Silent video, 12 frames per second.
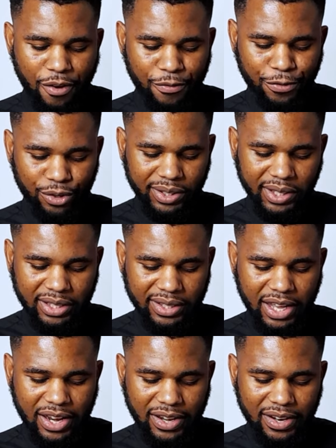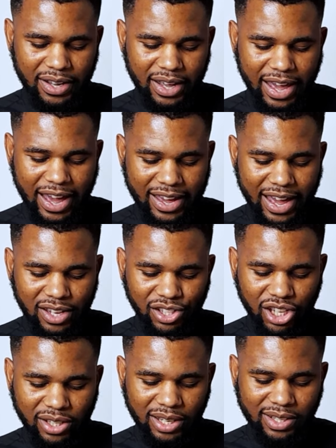Verse 16 Again,
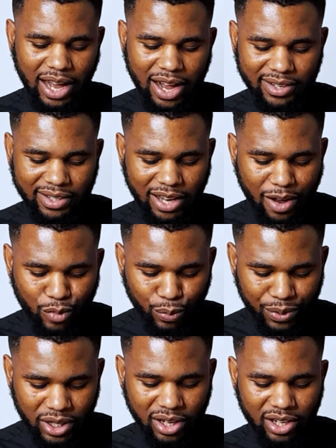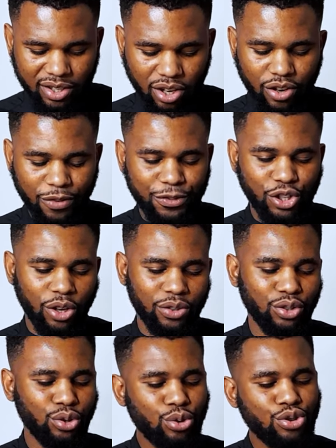Jesus asked Simon Peter, the son of John,
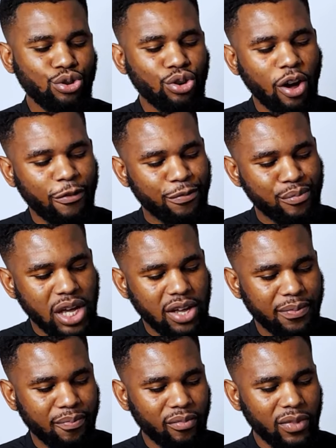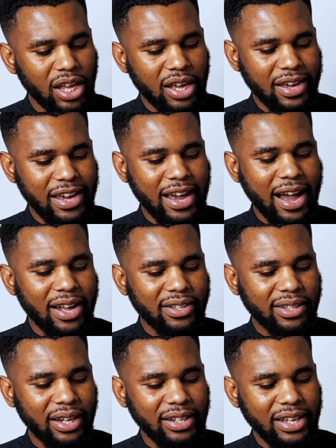Do you love me? He
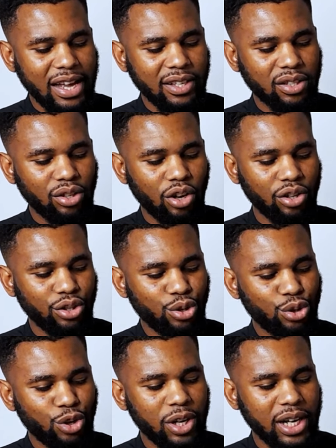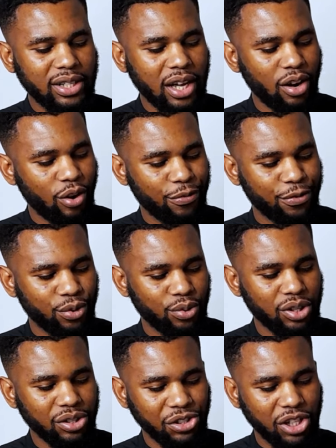answered, Yes, Lord, you know that I love you.
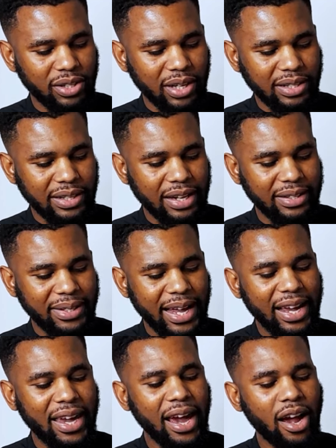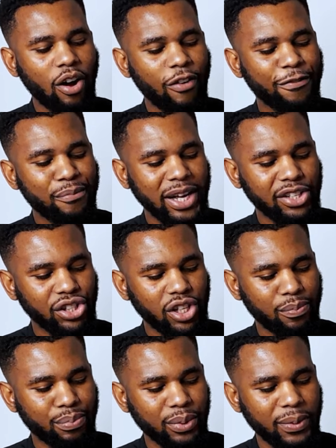Jesus said, Take care of my
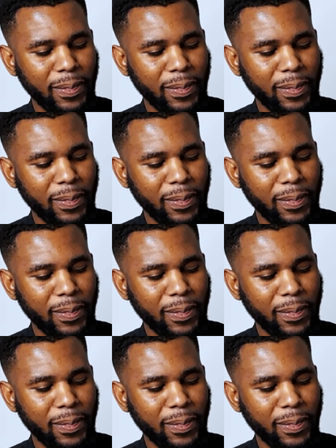sheep.